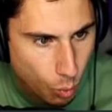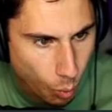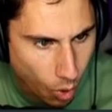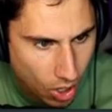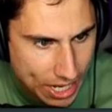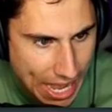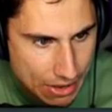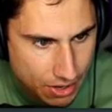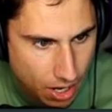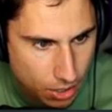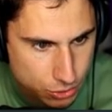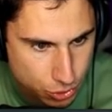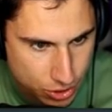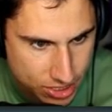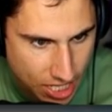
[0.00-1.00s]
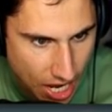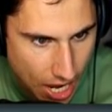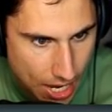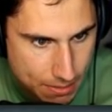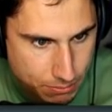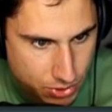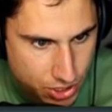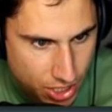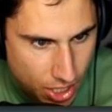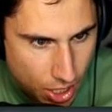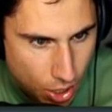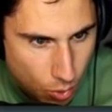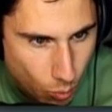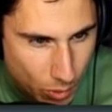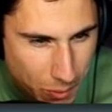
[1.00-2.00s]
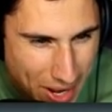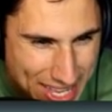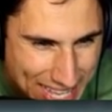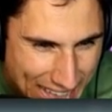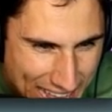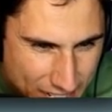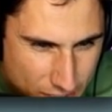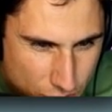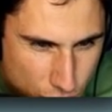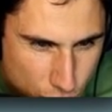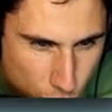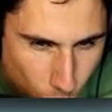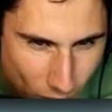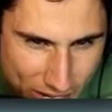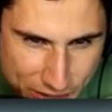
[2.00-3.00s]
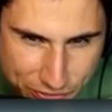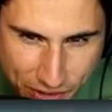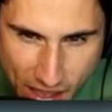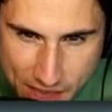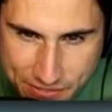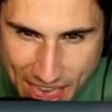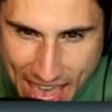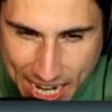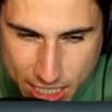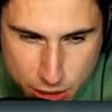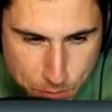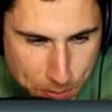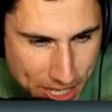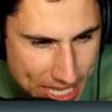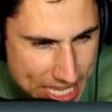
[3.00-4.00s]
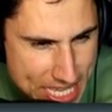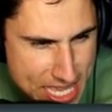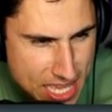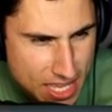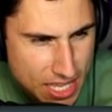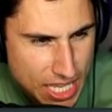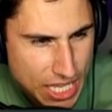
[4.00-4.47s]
Work out 100 times. What do I get? 25 XP?